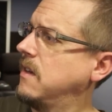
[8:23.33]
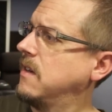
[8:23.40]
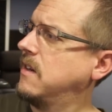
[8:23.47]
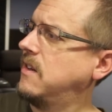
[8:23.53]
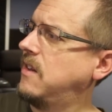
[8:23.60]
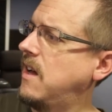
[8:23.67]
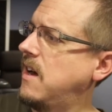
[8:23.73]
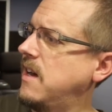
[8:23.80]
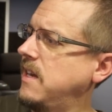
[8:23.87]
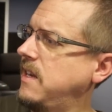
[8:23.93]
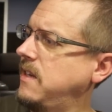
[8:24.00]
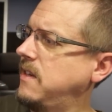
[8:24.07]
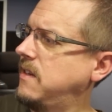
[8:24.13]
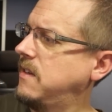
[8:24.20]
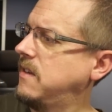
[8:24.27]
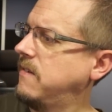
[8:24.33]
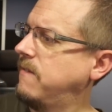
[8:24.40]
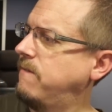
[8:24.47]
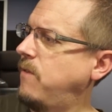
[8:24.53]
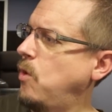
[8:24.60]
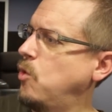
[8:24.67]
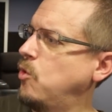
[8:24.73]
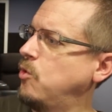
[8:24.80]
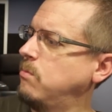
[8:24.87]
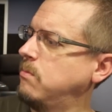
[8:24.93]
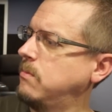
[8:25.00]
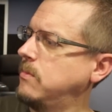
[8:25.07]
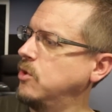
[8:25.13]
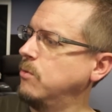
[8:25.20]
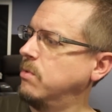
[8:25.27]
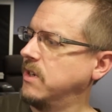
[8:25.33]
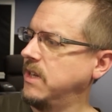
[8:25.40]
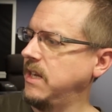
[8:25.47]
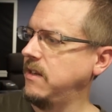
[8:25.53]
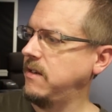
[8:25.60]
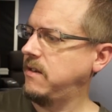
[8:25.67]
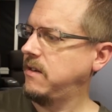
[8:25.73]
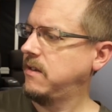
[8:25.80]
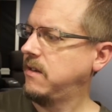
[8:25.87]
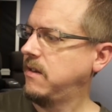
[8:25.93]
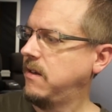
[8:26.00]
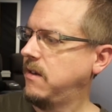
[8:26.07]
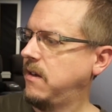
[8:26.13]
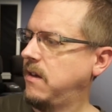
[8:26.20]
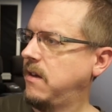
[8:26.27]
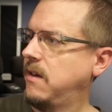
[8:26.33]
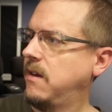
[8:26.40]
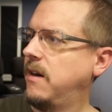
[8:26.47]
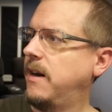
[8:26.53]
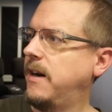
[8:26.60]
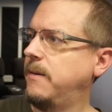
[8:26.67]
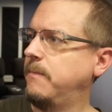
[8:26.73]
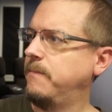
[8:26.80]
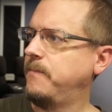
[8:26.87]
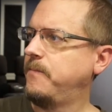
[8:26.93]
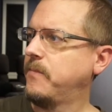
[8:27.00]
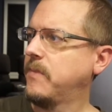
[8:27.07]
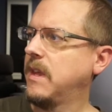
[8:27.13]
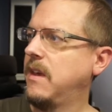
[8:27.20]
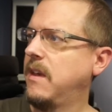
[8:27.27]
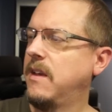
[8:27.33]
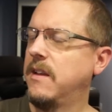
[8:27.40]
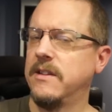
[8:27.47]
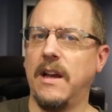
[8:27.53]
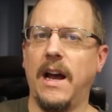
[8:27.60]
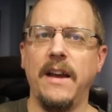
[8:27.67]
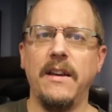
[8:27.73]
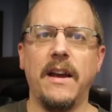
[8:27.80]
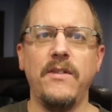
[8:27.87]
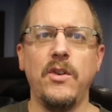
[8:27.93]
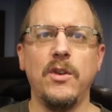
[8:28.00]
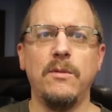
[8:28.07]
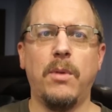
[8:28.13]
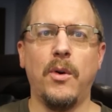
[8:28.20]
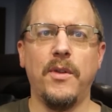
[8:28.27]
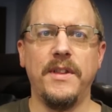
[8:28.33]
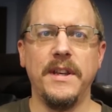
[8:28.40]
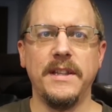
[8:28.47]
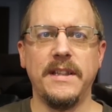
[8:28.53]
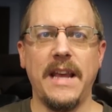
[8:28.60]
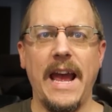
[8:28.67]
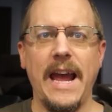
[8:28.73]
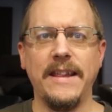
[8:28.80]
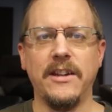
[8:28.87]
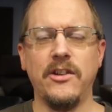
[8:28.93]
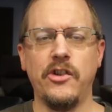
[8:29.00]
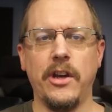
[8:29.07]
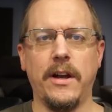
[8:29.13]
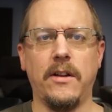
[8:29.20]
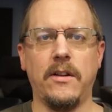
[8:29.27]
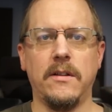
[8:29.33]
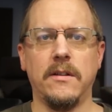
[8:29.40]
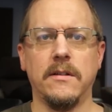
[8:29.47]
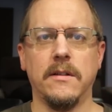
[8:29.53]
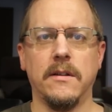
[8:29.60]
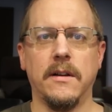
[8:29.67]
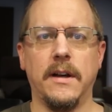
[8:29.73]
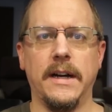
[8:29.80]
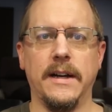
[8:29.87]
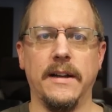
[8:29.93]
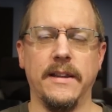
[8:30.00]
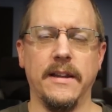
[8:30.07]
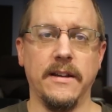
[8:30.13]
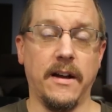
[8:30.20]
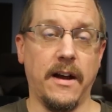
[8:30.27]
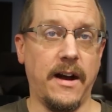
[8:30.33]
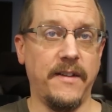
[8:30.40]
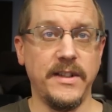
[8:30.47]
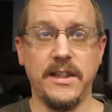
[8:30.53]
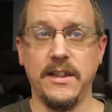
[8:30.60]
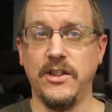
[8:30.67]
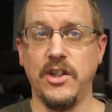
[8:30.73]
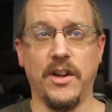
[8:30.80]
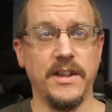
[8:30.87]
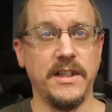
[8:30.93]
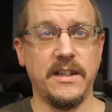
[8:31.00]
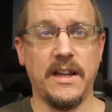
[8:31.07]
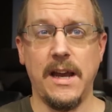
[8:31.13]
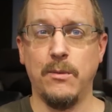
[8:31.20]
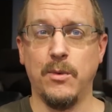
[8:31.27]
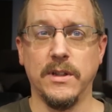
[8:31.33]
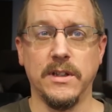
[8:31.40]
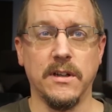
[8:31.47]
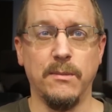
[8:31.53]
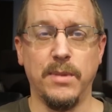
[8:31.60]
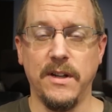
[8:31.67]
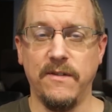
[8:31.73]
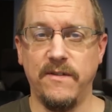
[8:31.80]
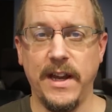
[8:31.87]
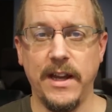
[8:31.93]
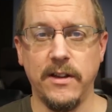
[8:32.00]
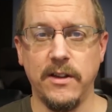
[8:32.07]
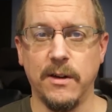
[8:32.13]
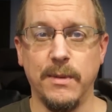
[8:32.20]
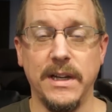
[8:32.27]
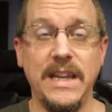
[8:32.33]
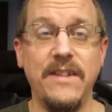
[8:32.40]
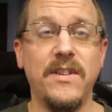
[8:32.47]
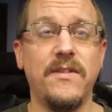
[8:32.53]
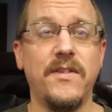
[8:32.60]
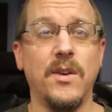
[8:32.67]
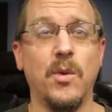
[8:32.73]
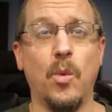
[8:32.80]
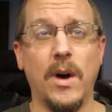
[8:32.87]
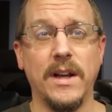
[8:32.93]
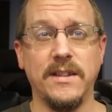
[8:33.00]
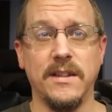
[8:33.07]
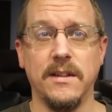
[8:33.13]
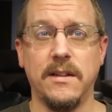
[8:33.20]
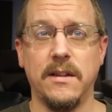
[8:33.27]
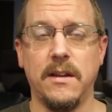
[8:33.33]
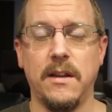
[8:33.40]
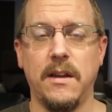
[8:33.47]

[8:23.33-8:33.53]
Klein foam lubricant. I've used both this and the gel. Obviously the gel this time was a complete failure, but even if it wasn't,